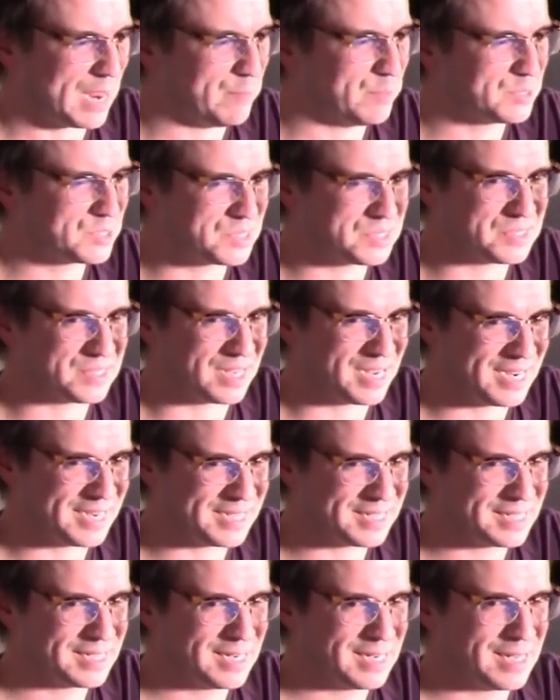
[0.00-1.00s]
was
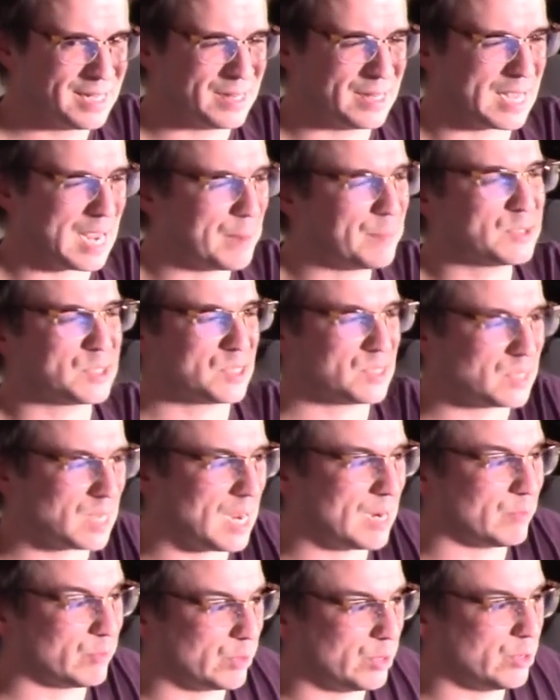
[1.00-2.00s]
designed. The game was
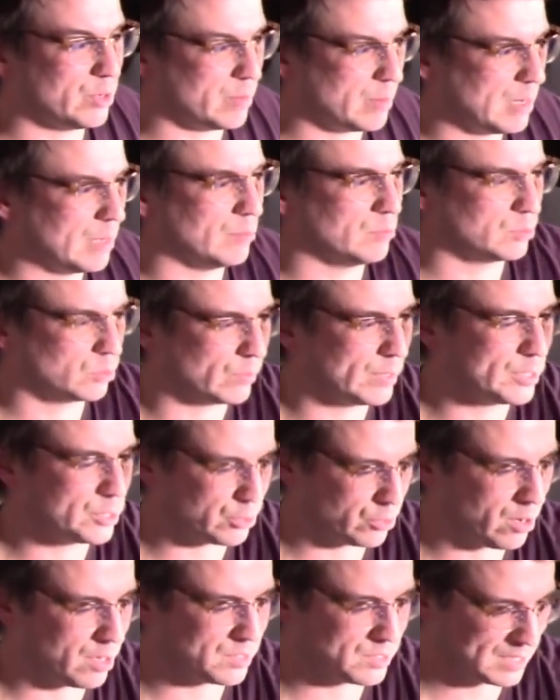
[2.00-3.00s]
designed for you to be able to reach
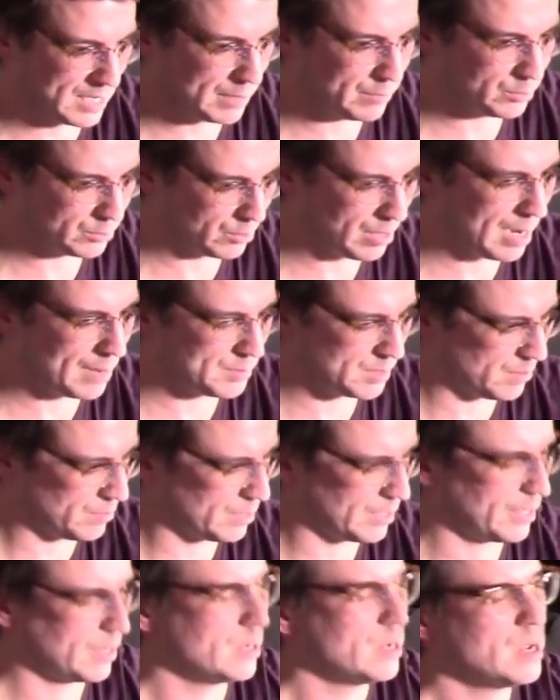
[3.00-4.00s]
across the table and grab
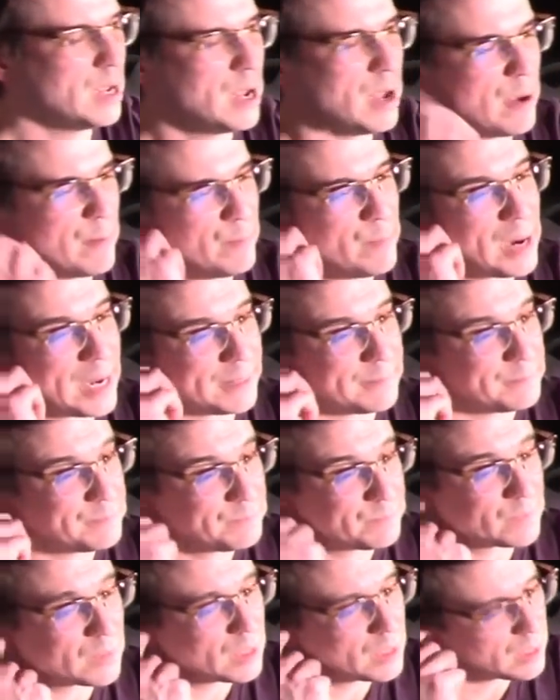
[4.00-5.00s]
something. But
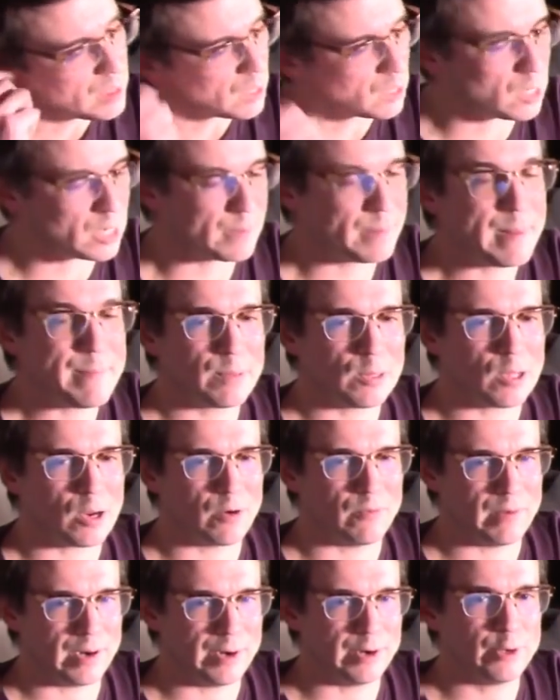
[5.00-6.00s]
a lot of people
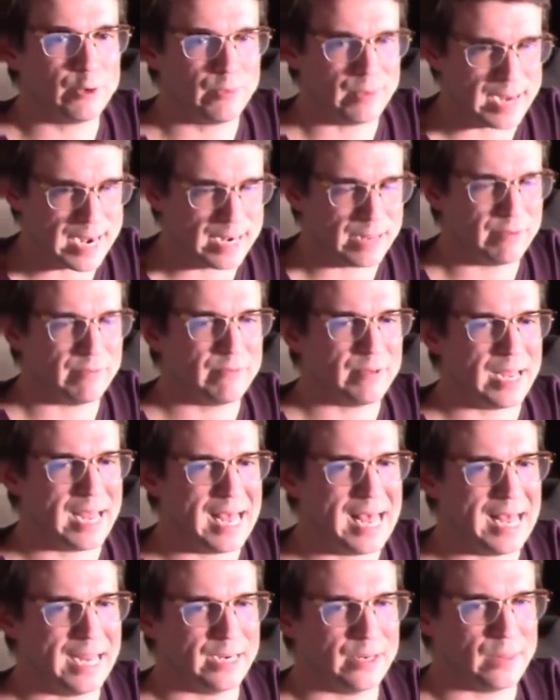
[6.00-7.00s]
are very creative
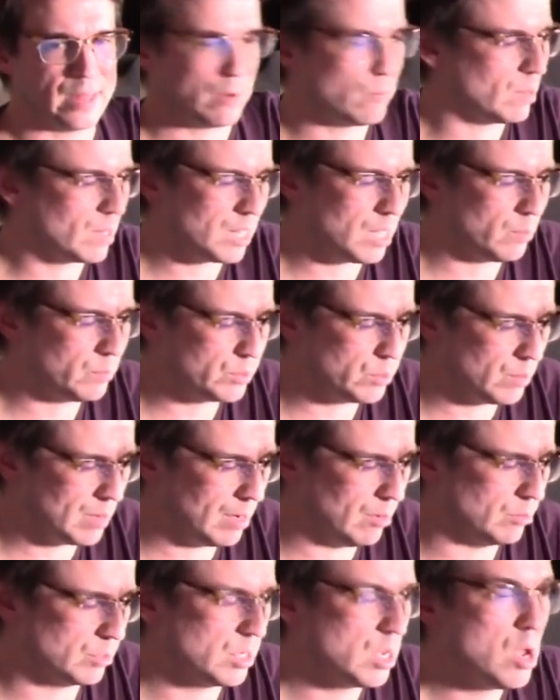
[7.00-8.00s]
and they will help you
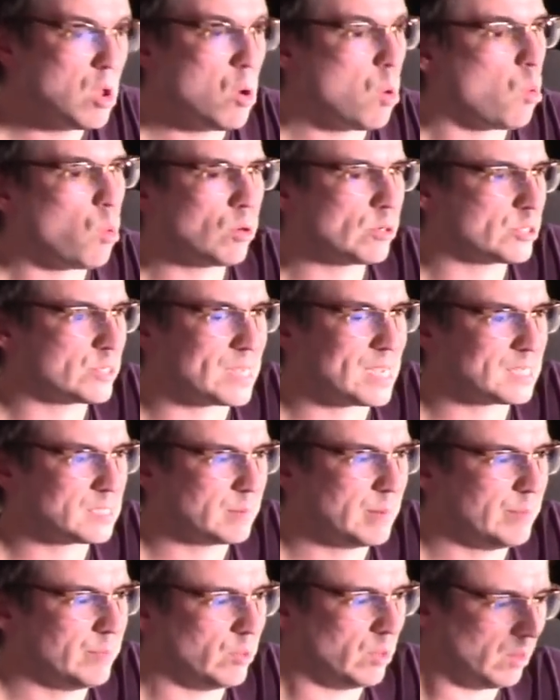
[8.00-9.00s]
out, or just ask
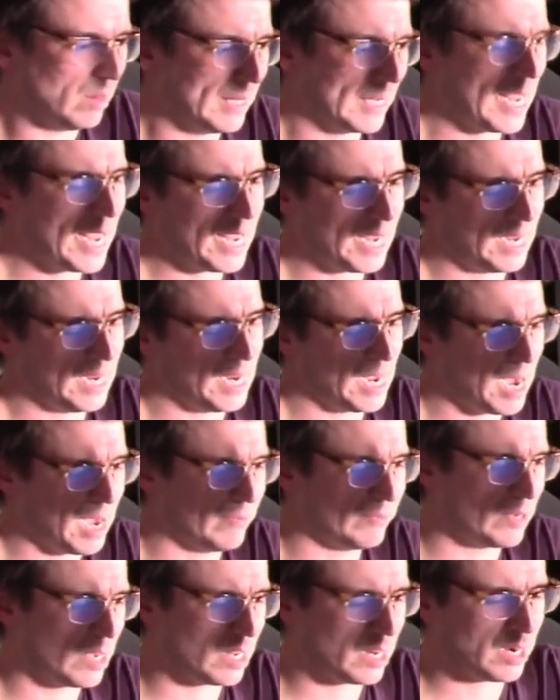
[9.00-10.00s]
people like, hey,
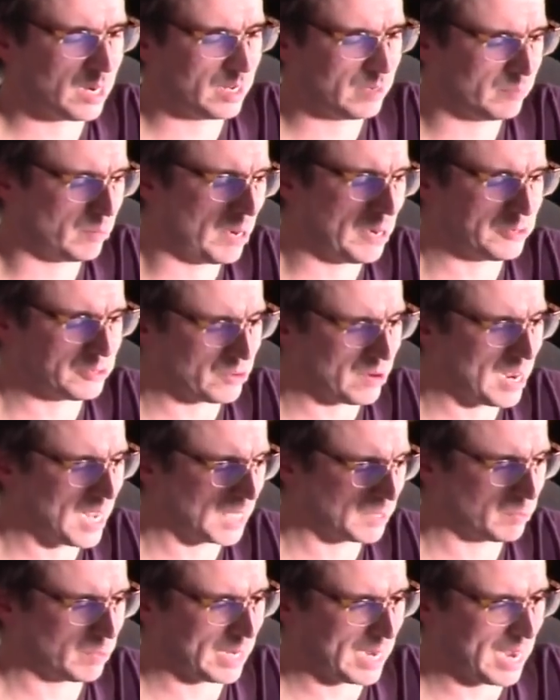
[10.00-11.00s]
I've got a Praetor's
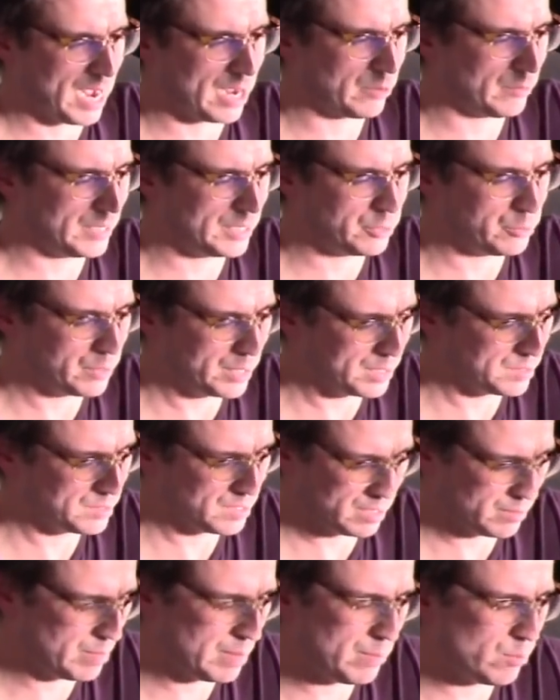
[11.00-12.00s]
Grasp, like, how do we do this?
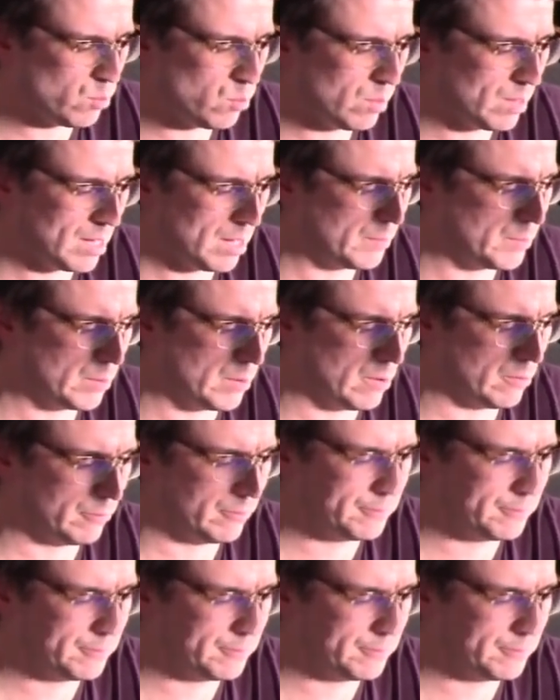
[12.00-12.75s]
And people will help you out.